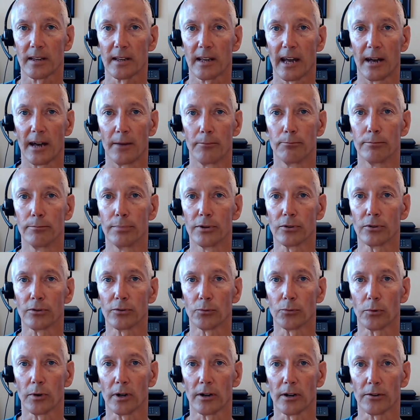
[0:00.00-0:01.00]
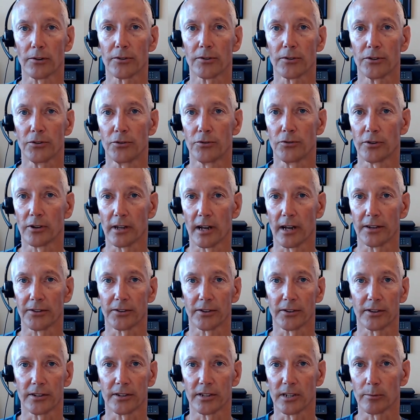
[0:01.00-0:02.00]
and build wealth
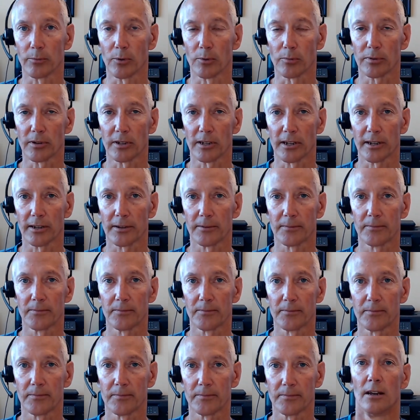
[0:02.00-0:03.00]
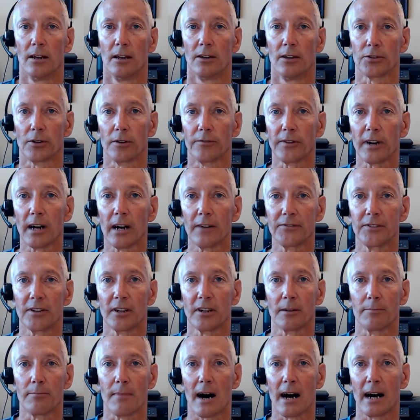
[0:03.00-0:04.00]
utilizing the Double Play. So if I've
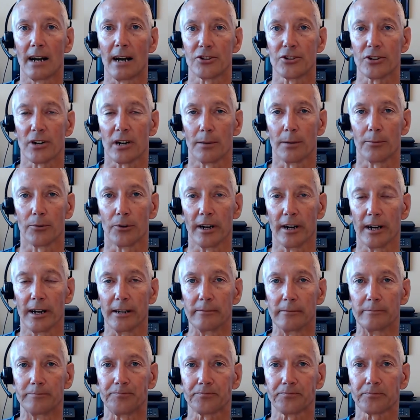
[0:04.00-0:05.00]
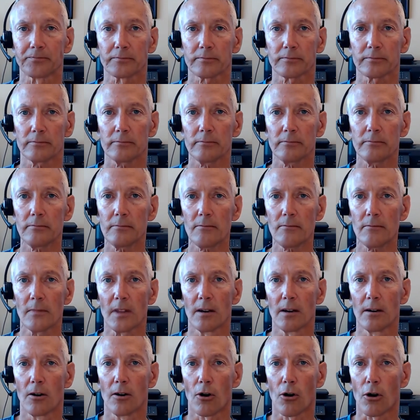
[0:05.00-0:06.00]
done my job right,
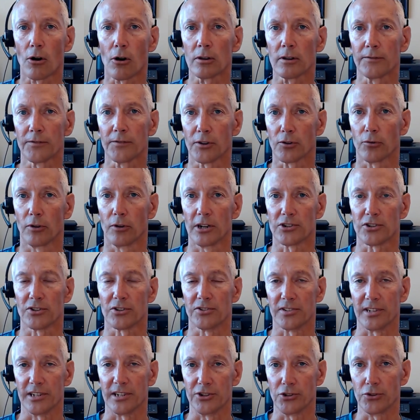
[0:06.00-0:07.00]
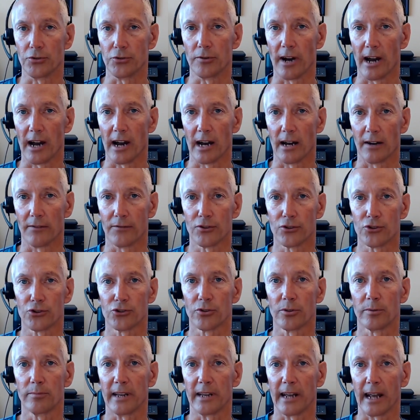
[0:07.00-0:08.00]
all of the questions that you have
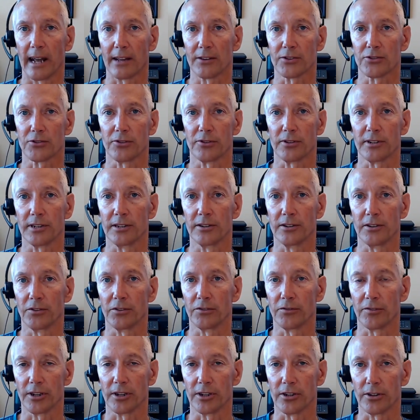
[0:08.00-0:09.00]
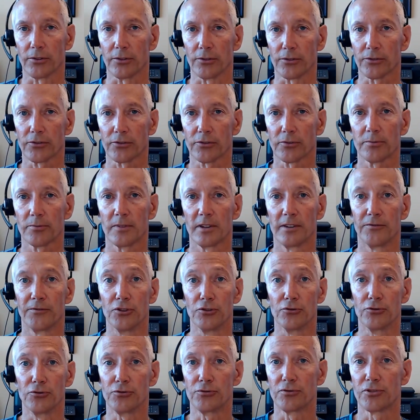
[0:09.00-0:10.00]
should be answered in these videos. If
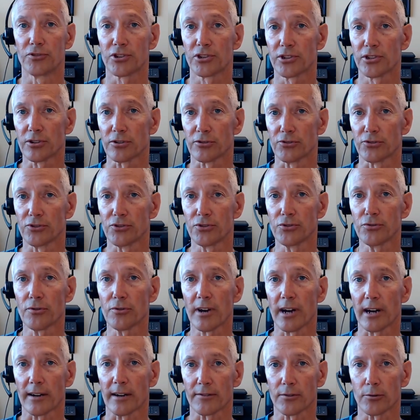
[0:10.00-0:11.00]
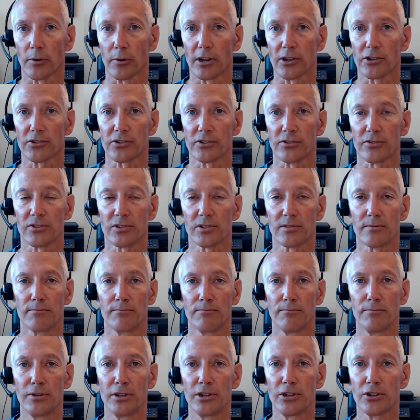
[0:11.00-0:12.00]
you still do have questions,
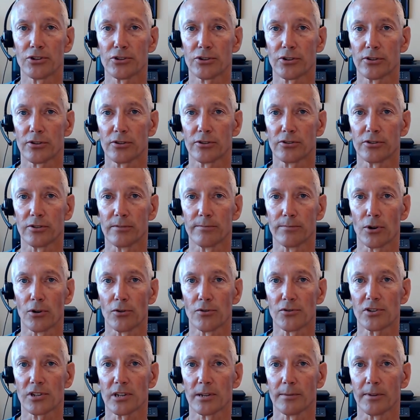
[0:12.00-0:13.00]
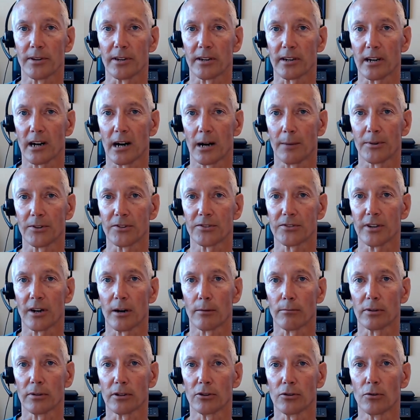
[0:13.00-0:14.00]
be sure to post them in the comments
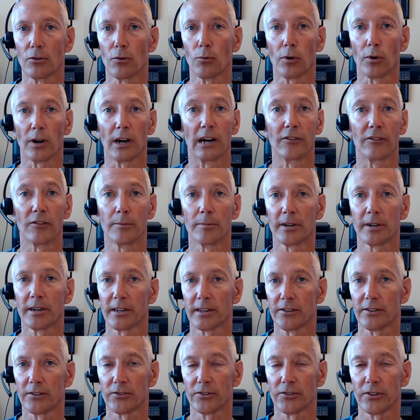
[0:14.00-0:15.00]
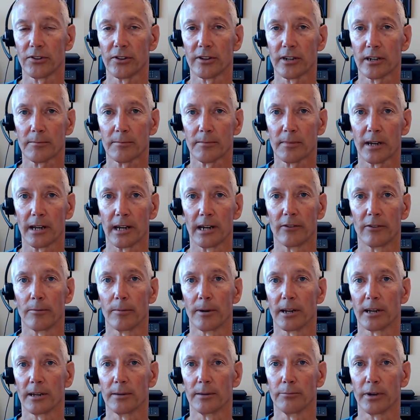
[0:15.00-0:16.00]
down below where everybody can see them and
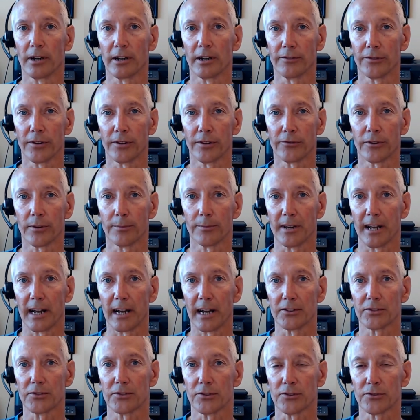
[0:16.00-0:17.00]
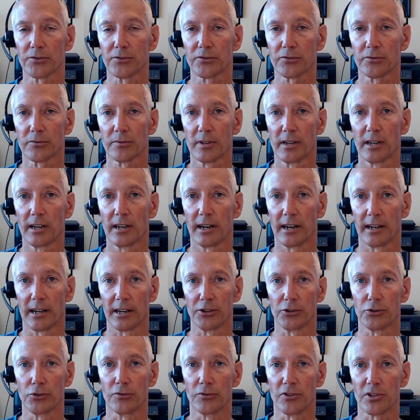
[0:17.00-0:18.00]
everybody can benefit from the answers. And I
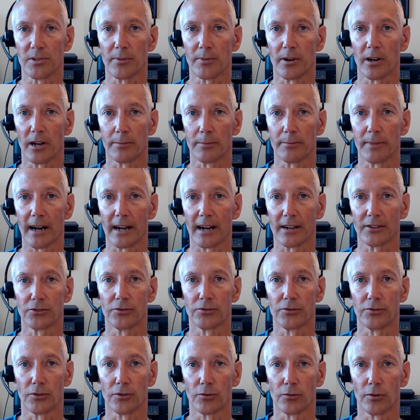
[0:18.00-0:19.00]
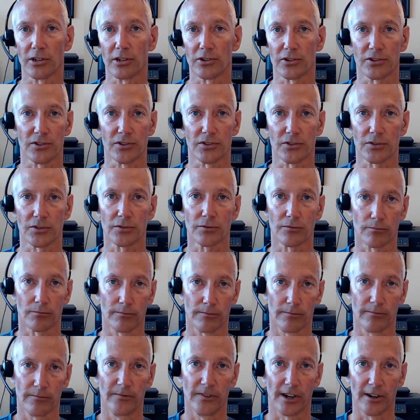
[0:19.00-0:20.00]
do respond back to the questions
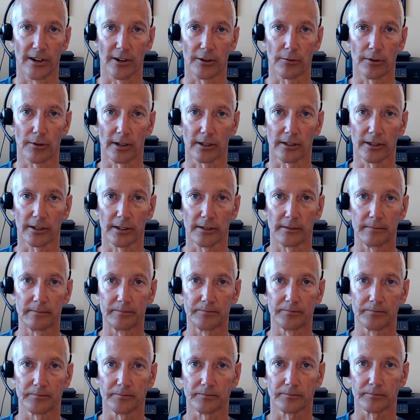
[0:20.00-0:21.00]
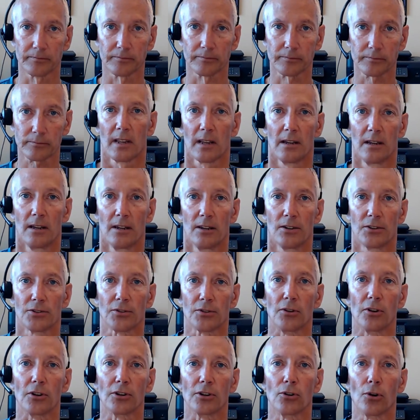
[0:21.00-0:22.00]
very quickly.
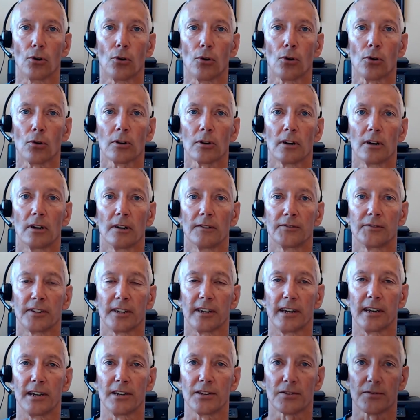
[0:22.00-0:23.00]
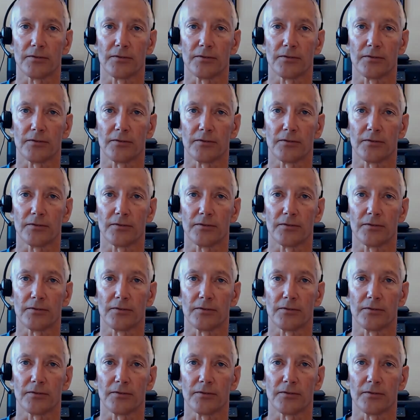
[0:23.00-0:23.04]
So the goal of today's